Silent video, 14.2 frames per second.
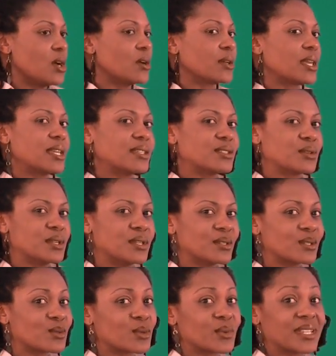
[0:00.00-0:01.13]
Okay, so
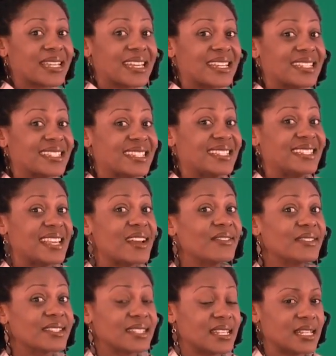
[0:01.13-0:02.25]
here's where we get into
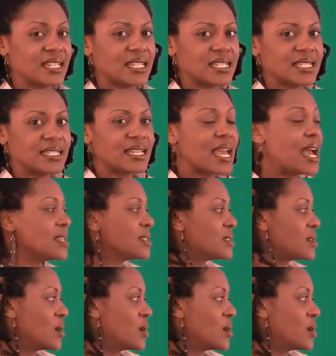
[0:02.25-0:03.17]
deficit and debt.